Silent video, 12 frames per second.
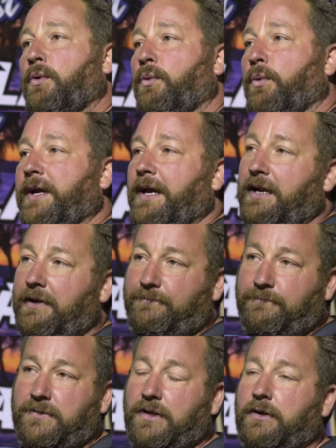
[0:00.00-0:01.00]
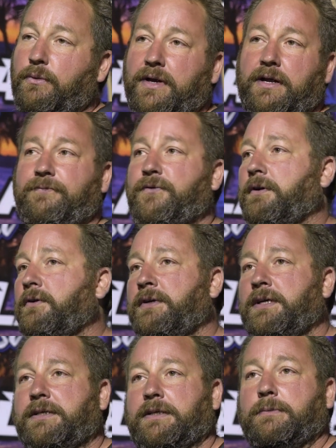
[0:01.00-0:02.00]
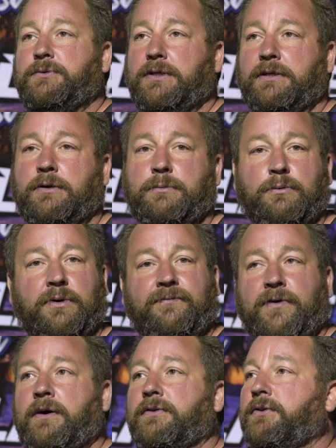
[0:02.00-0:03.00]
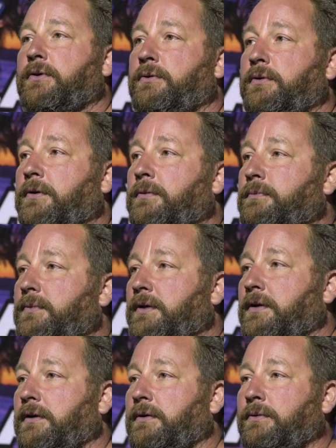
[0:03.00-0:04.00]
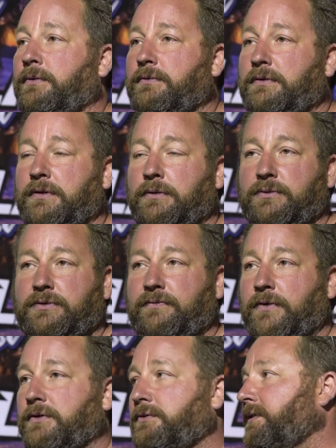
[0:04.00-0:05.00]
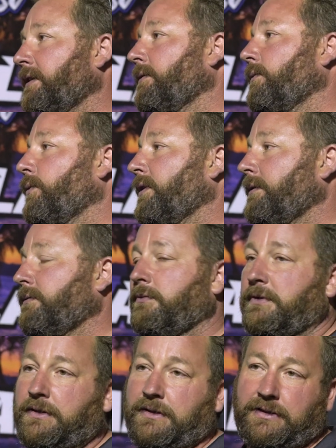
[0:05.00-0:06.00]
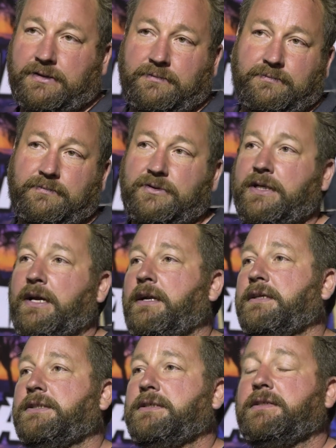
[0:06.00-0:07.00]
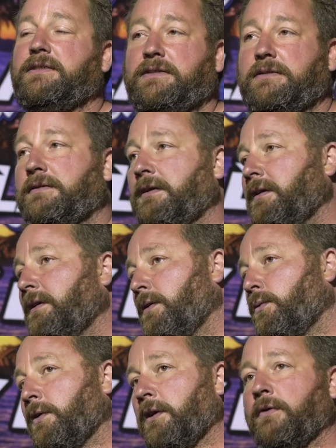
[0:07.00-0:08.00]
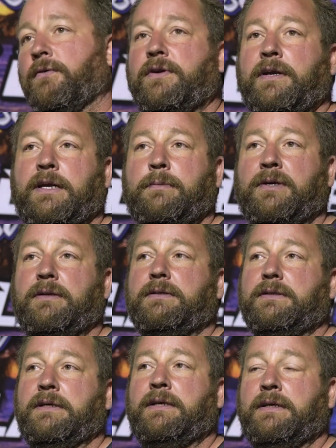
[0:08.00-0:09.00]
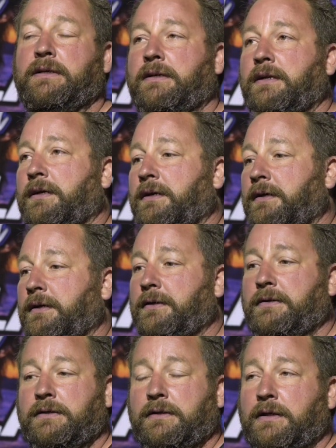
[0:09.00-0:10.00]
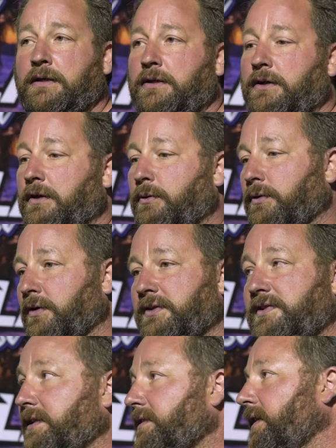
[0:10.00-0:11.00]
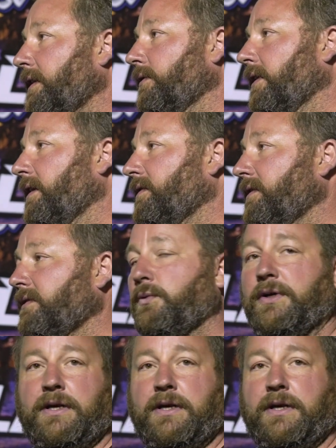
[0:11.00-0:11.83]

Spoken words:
we had a few little hiccups, but we fought through them. There was adversity. It challenged us. We overcame it, and we run 6 heat races and we